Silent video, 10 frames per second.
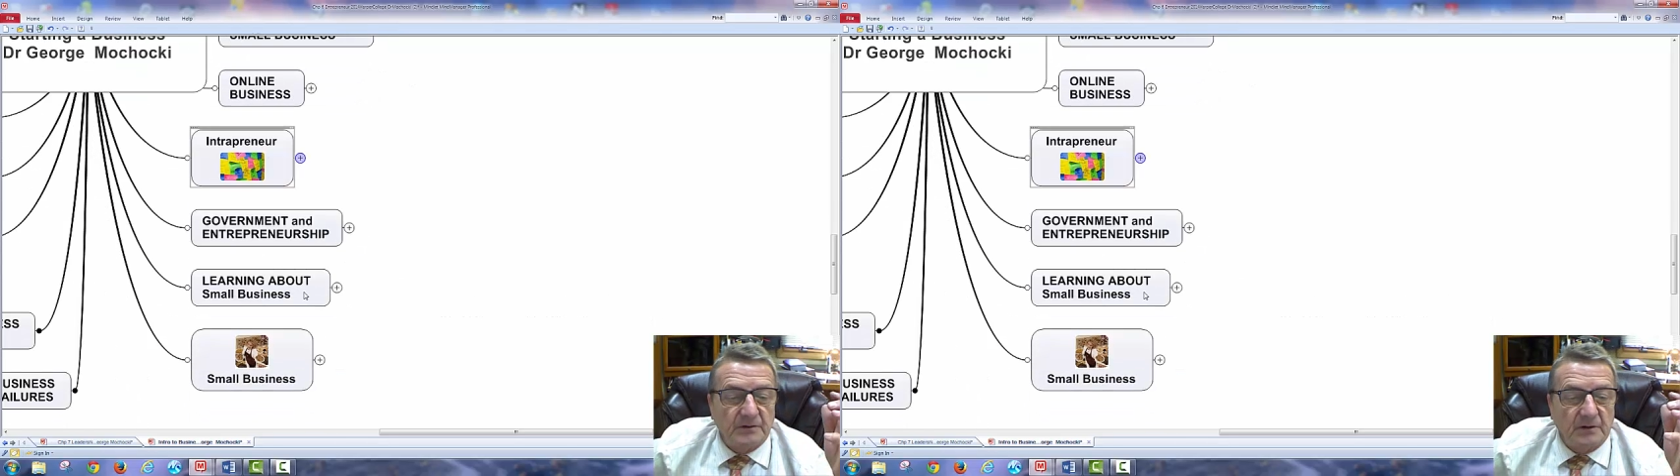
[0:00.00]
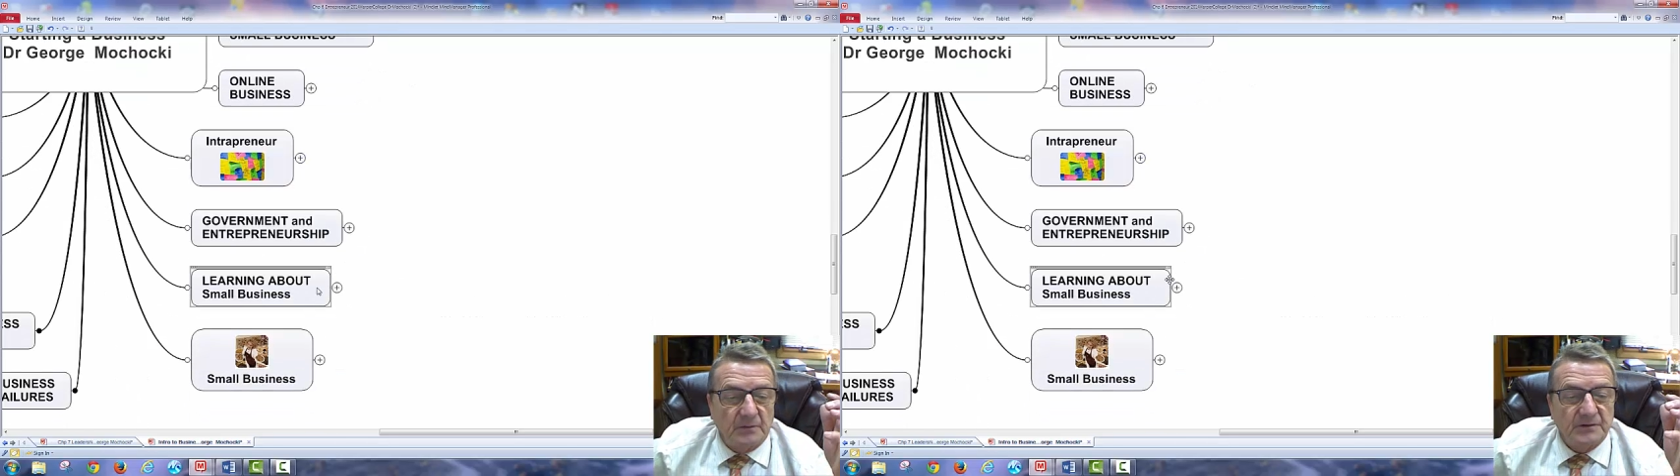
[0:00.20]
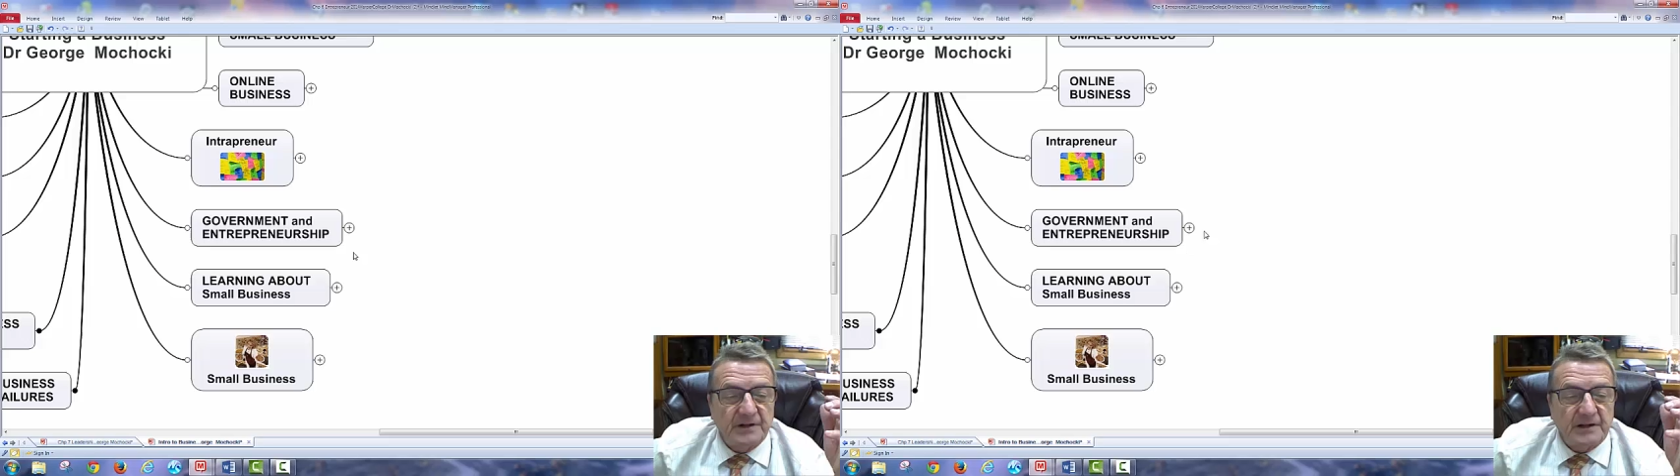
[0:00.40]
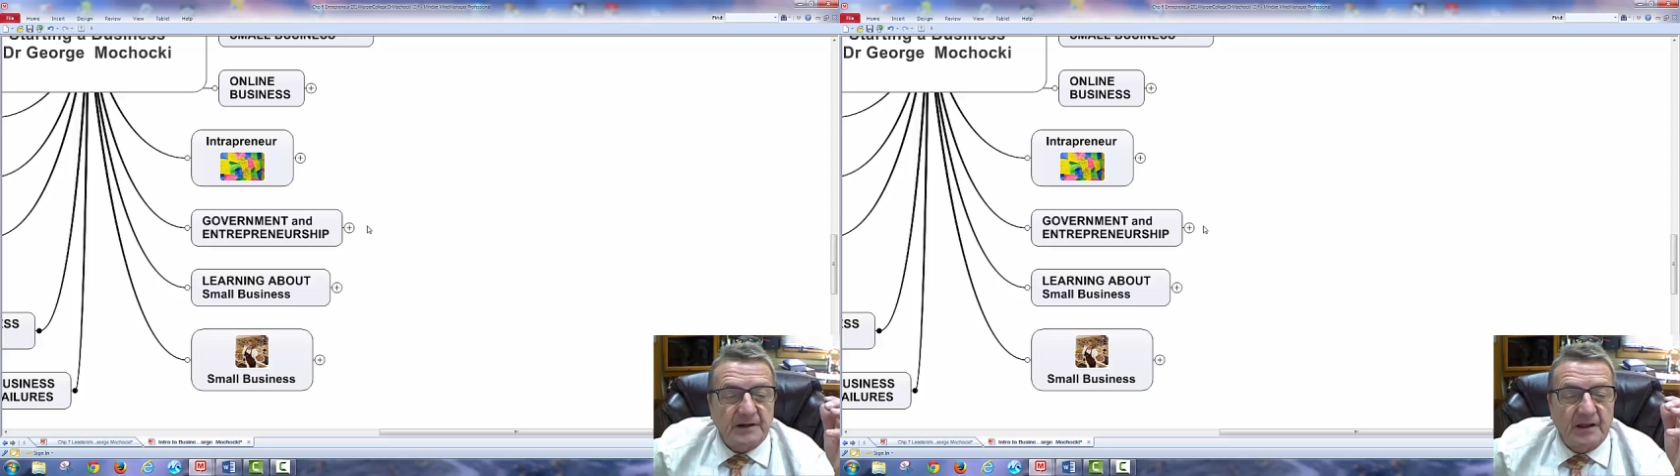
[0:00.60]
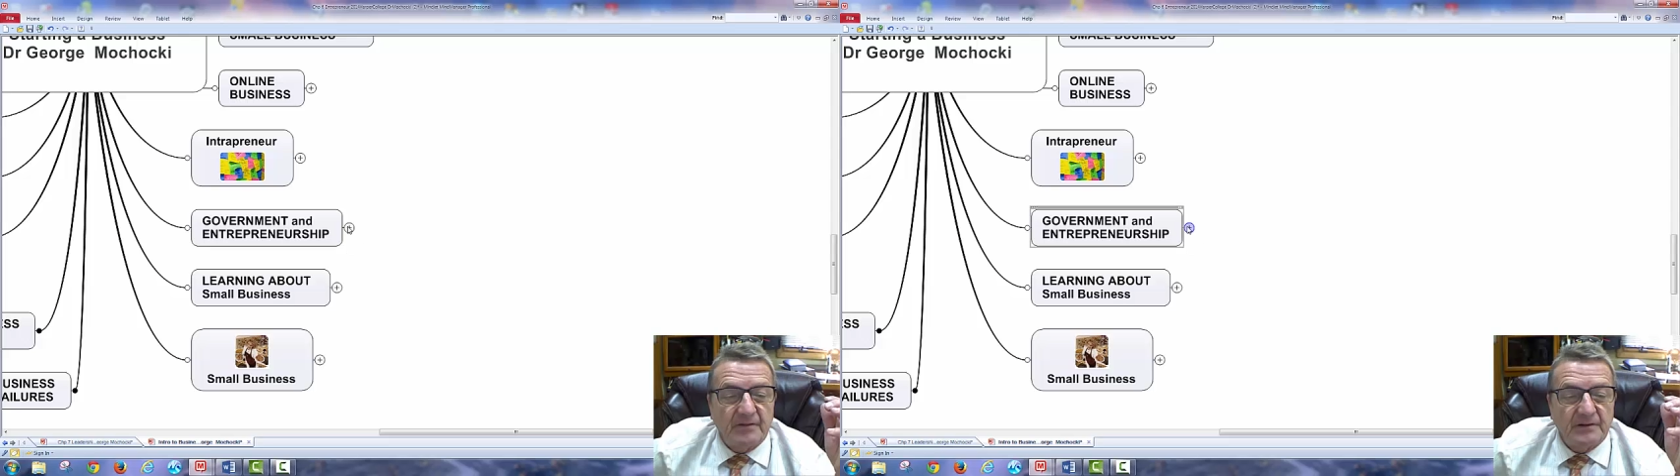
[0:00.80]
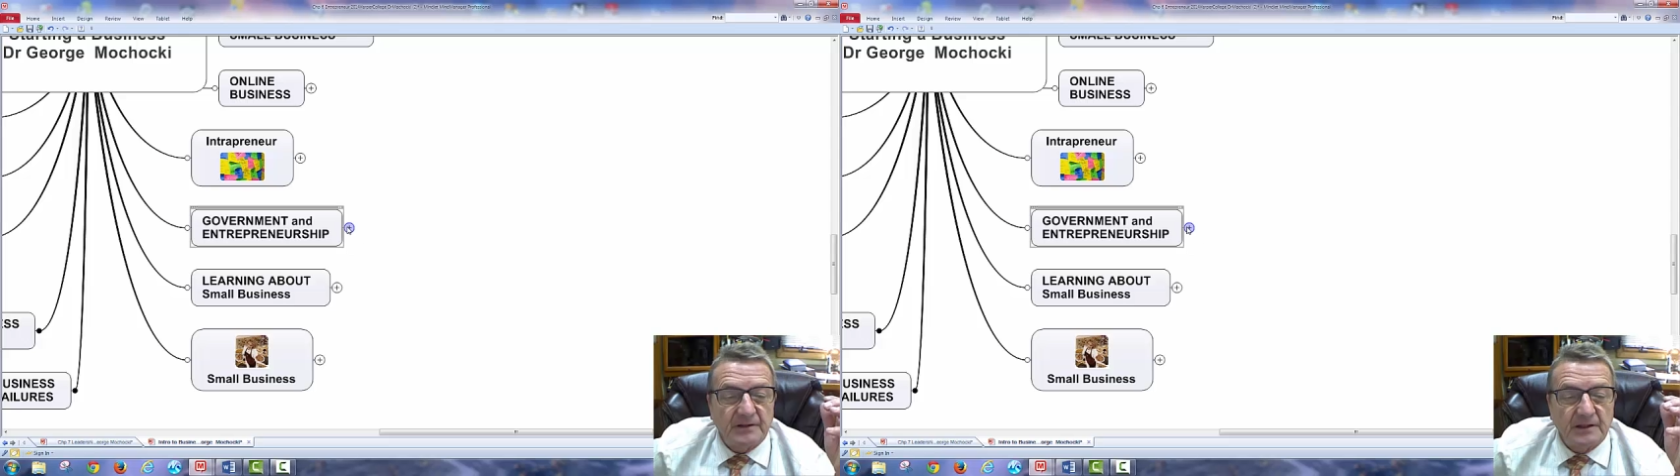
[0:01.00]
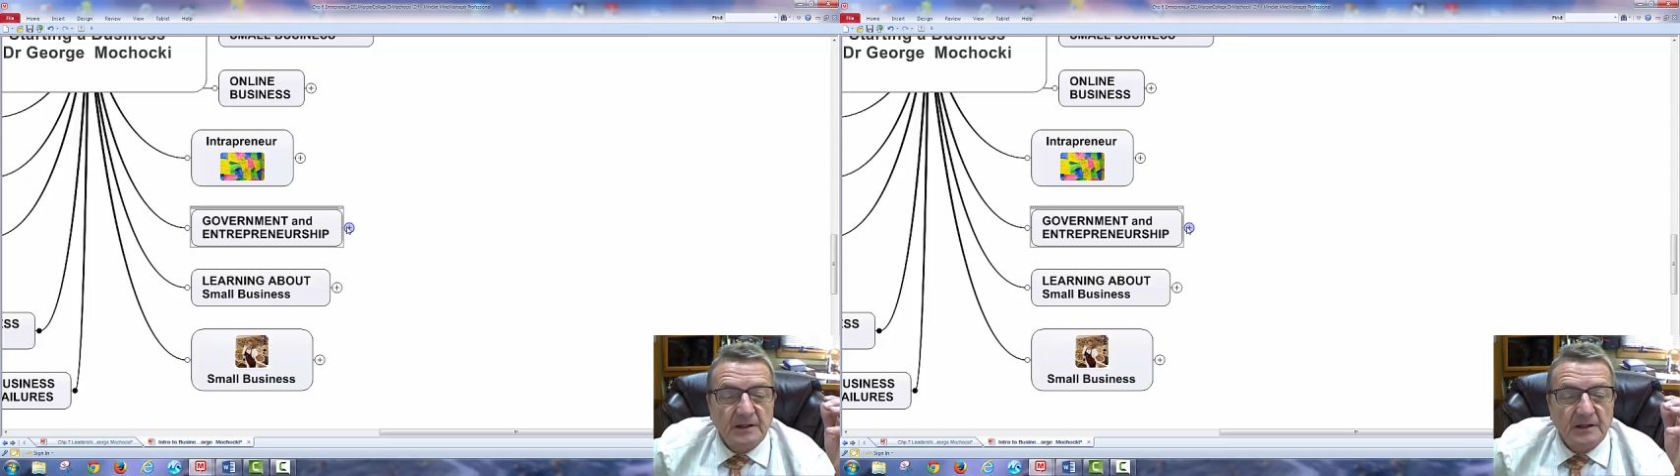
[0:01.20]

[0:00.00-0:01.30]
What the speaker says: Otherwise, you're not going to have anything.